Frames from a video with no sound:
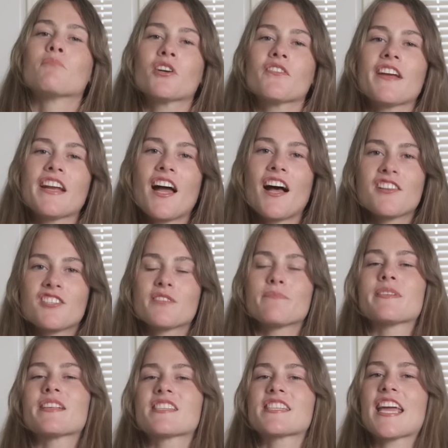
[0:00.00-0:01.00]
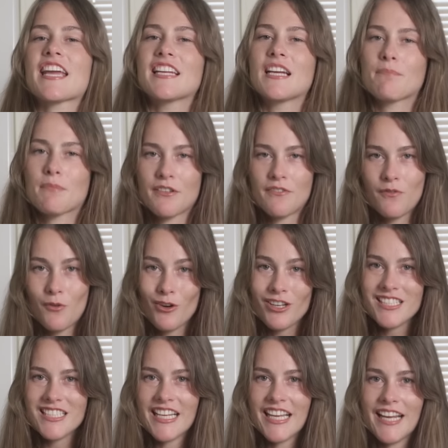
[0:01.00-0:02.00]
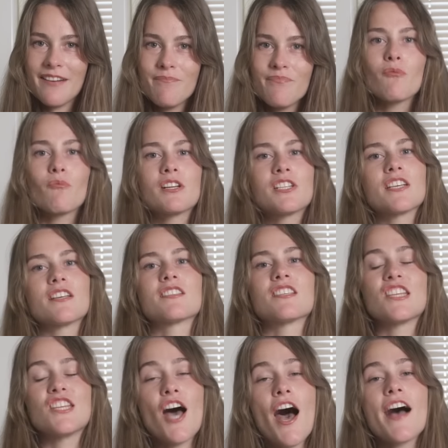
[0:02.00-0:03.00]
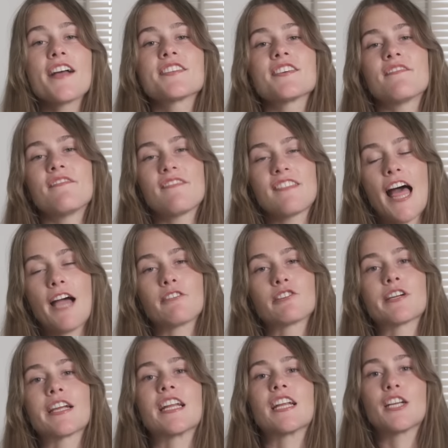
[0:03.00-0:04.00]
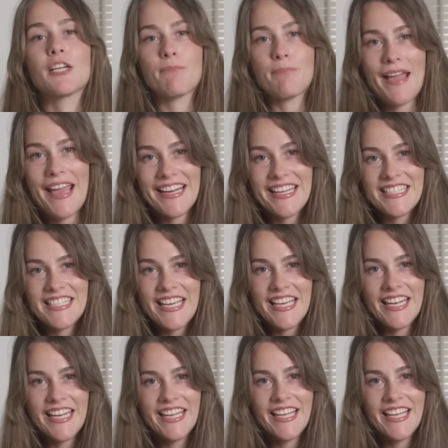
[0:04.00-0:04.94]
Moving on to mistake number 14, which is not flouring your banneton.